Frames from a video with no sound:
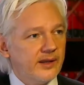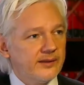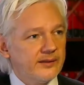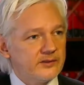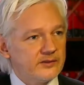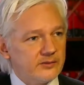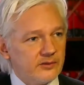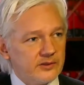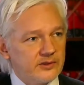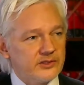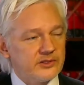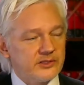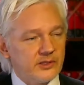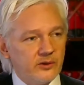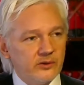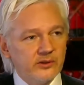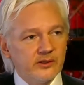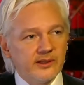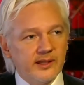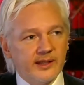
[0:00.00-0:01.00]
where this Roger
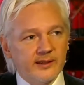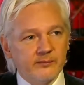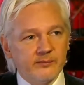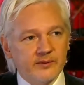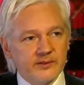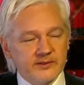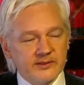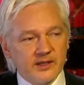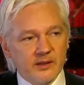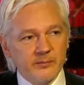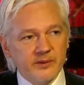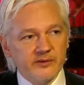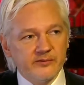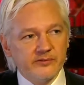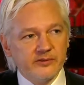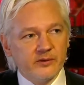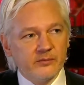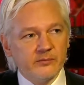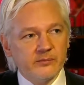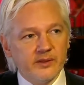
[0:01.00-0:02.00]
Stone claim is coming
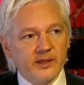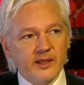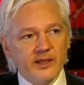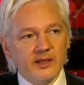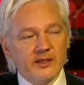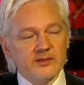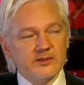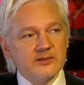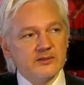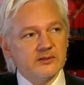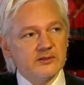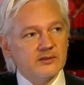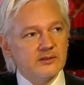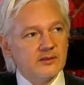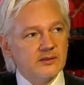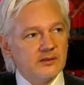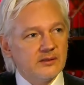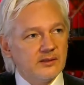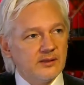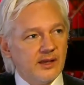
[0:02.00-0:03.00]
from is
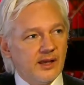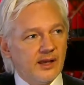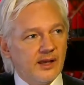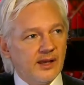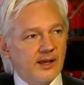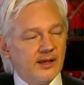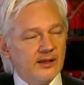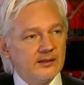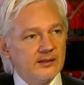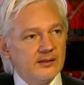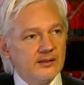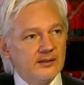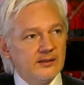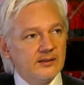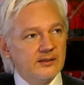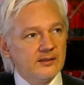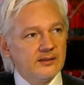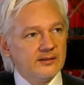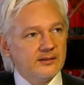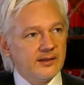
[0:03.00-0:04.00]

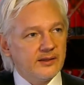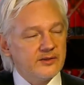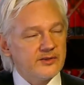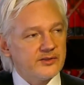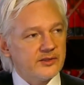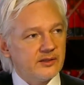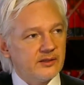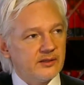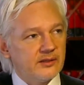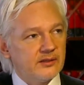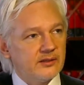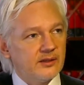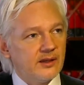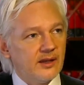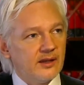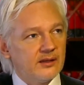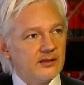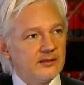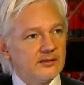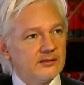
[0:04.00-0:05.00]
there's
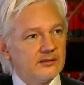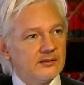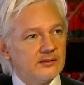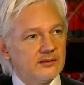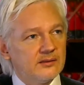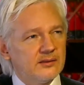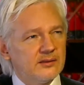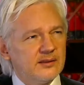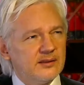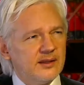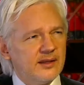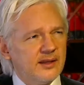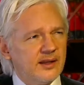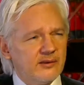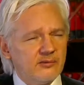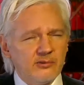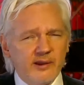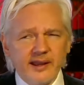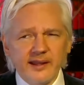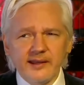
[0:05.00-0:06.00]
a
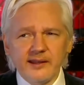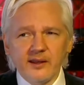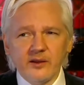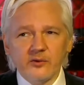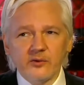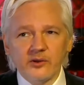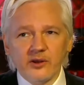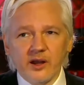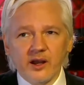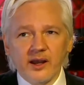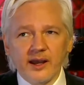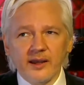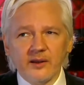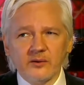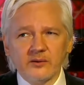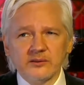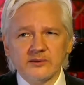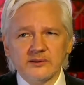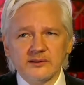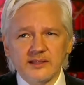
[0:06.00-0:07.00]
radio guy
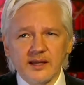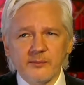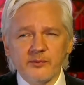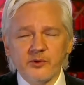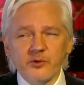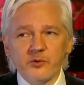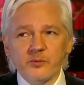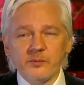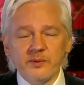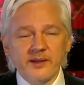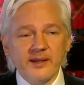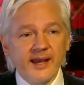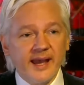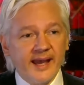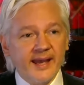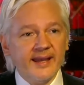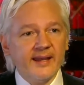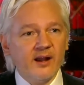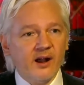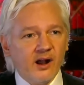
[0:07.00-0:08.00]
on
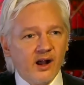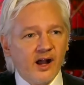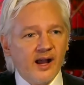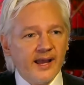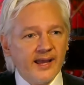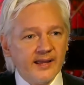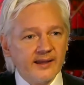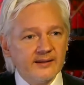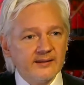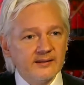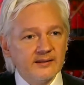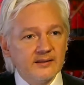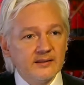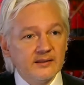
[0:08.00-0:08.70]
WBAI,